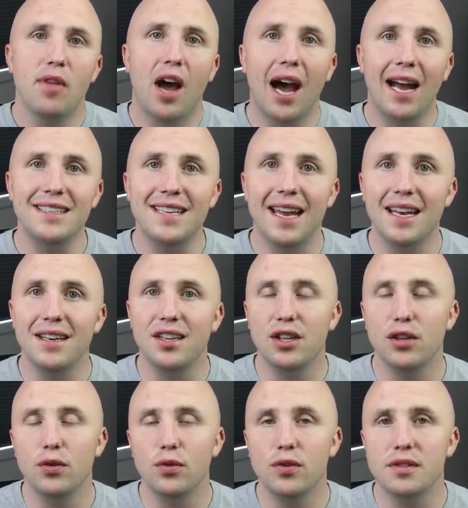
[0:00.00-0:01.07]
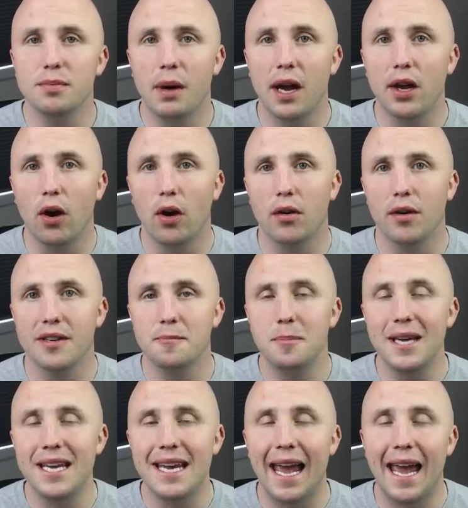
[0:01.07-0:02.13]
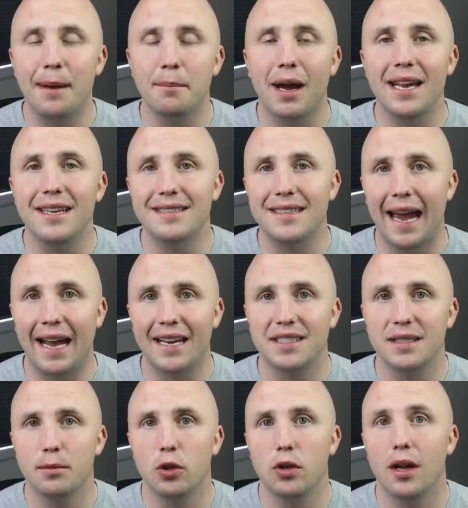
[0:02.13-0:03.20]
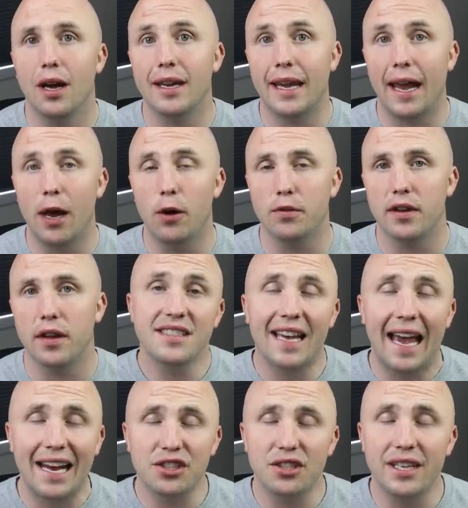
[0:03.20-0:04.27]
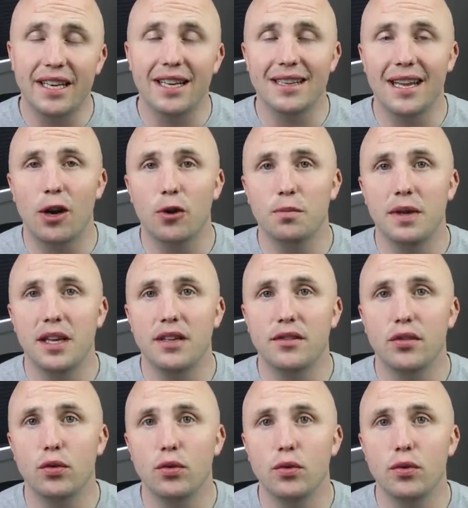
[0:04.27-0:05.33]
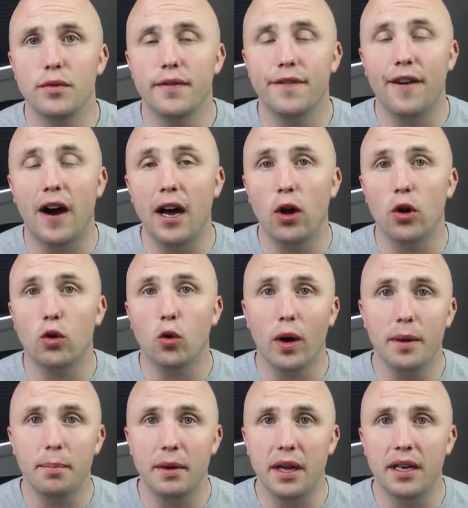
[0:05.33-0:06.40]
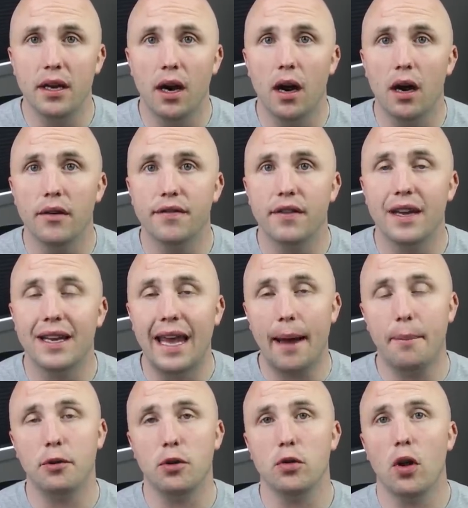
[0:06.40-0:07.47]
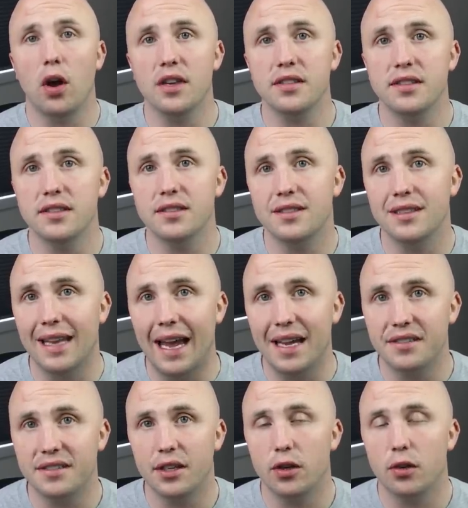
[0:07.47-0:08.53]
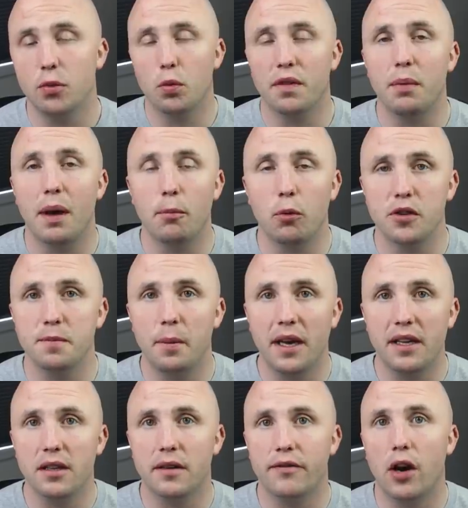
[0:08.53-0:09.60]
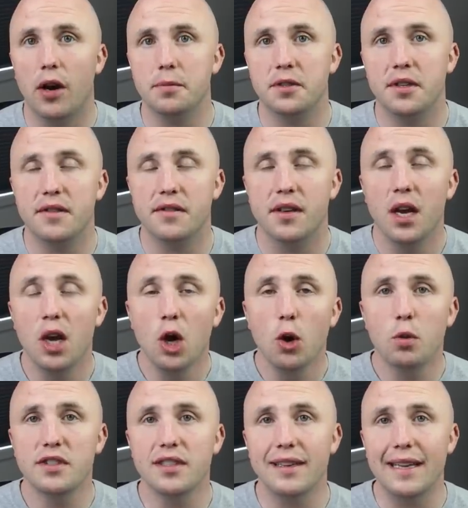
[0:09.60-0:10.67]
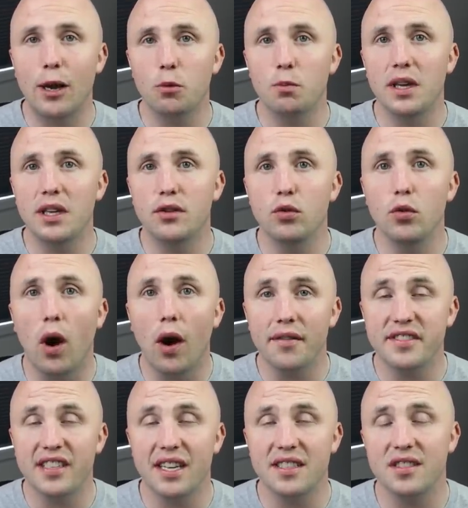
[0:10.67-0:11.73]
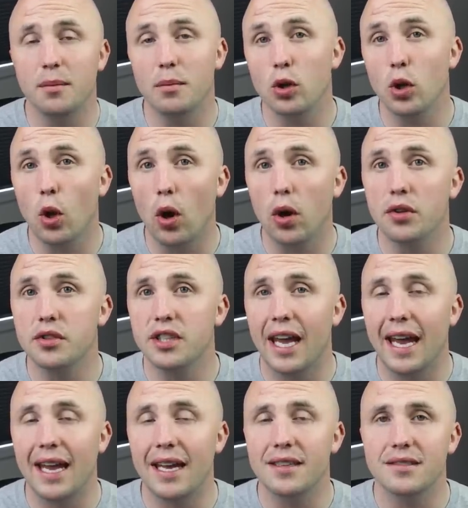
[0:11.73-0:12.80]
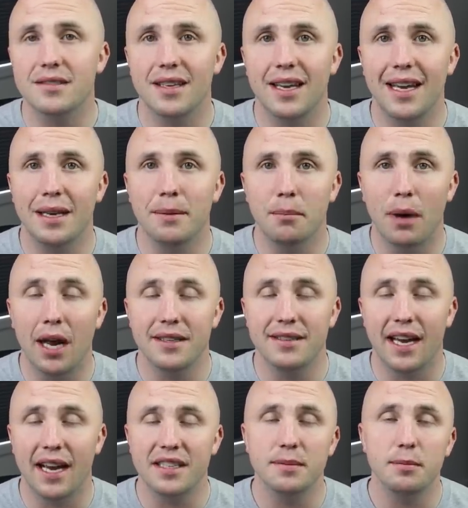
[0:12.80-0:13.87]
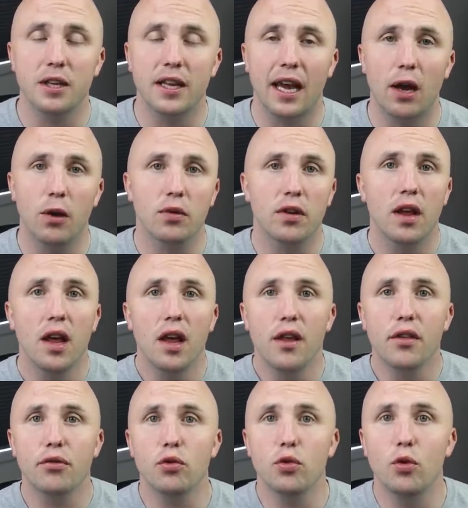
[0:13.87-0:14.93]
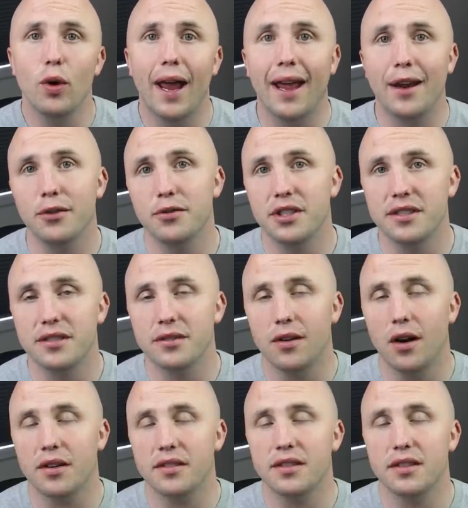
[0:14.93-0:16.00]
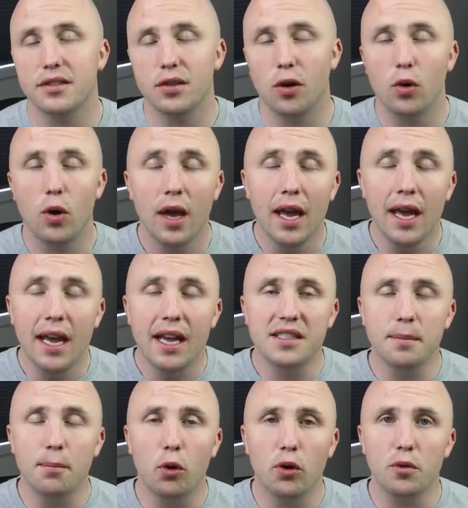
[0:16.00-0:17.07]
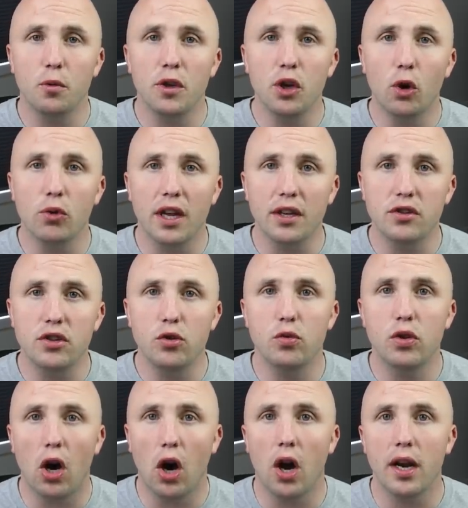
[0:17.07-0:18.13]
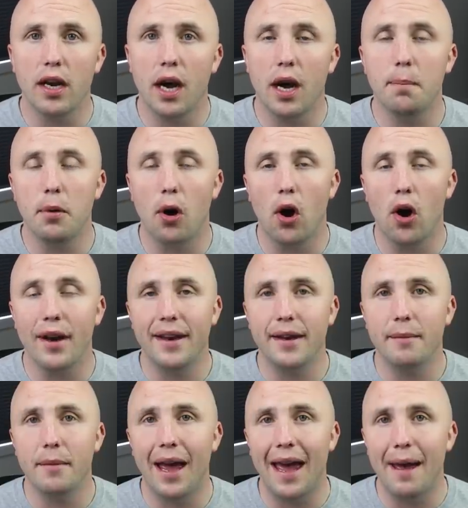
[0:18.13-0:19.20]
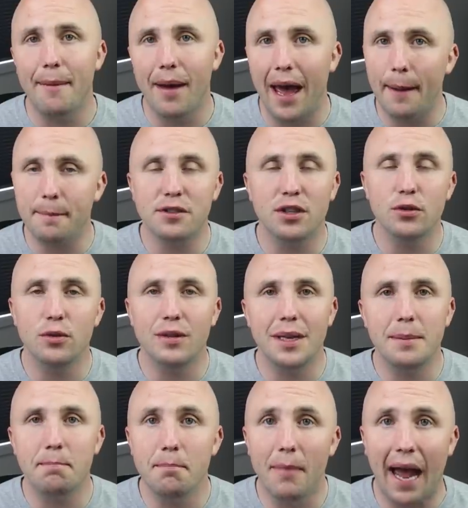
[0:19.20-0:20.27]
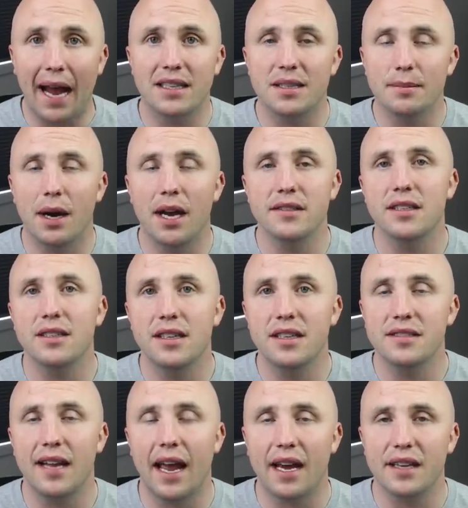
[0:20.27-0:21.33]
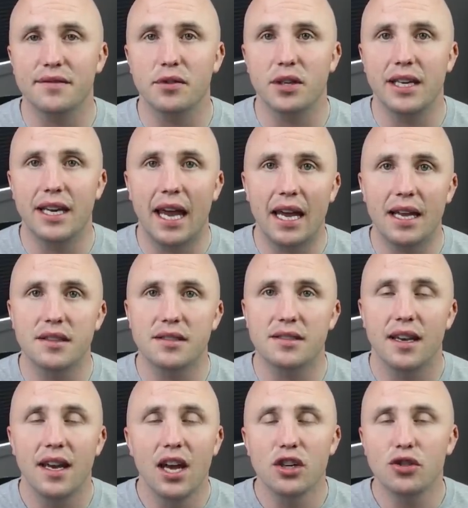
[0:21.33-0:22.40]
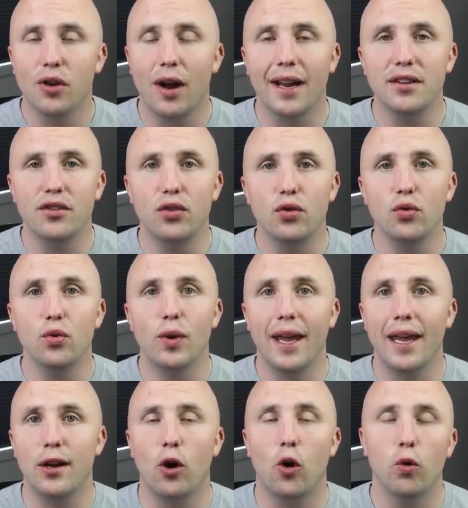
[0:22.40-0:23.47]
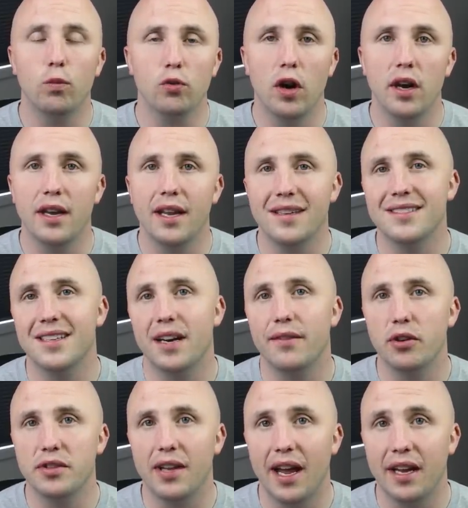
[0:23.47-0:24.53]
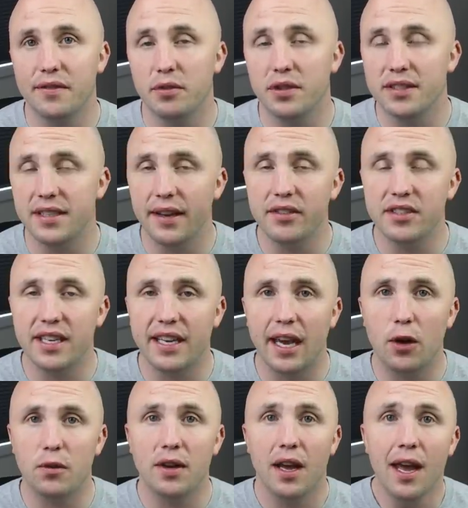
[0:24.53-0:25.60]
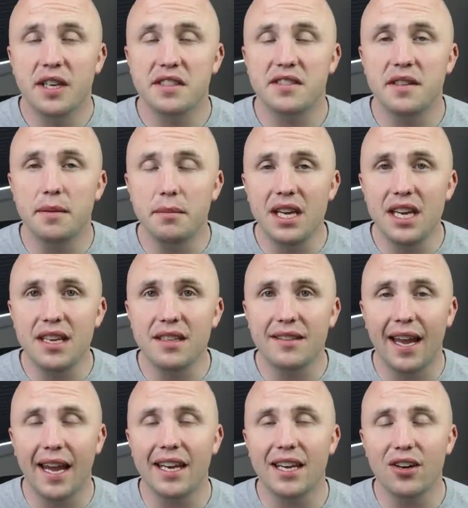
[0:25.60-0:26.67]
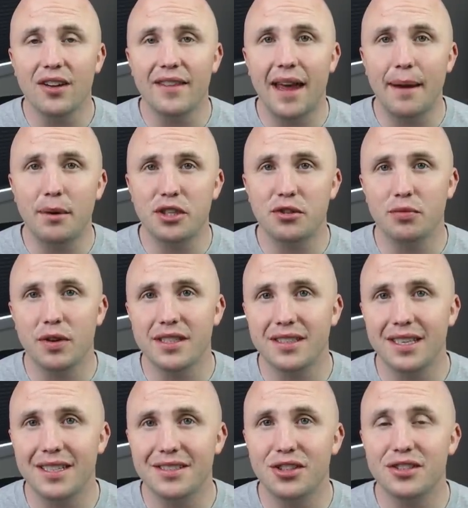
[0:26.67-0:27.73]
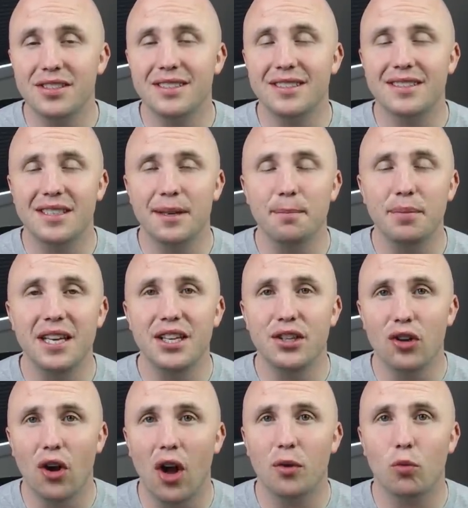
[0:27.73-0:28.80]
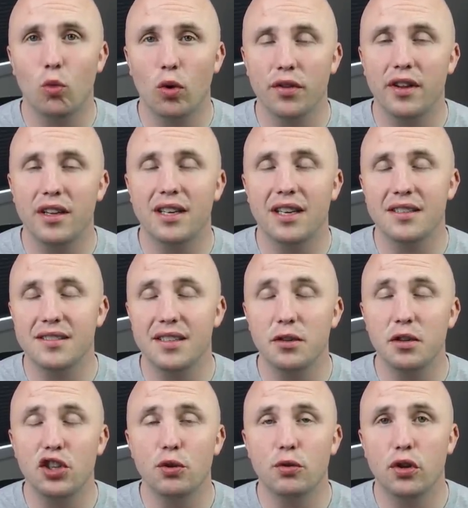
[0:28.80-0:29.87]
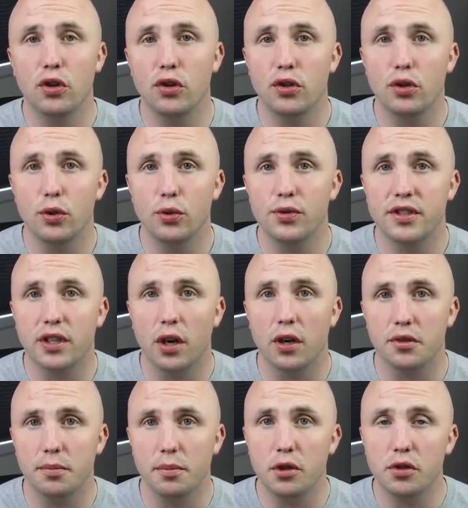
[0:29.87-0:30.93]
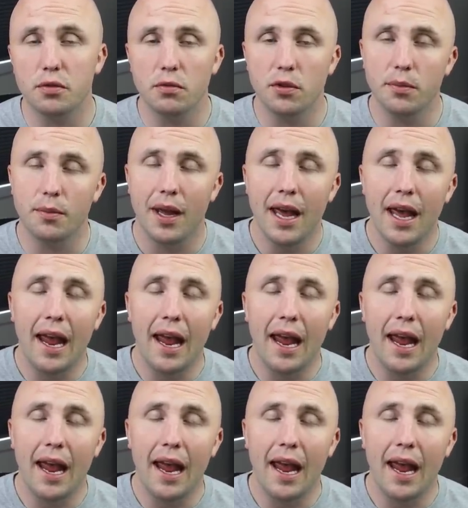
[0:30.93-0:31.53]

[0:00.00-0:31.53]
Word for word: I tend to use my RSP and my taxable account. This actually allowed me to file quite a bit of capital losses last with my more speculative options, which allowed me to offset some large gains in my taxable account through energy stocks. So it's important we don't get too caught up on absolutely maximizing these tax-free gains, trying to hit a home run inside of our tax-free savings account, because to me, taking on that much risk is just simply not worth it, considering you could lose the contribution room.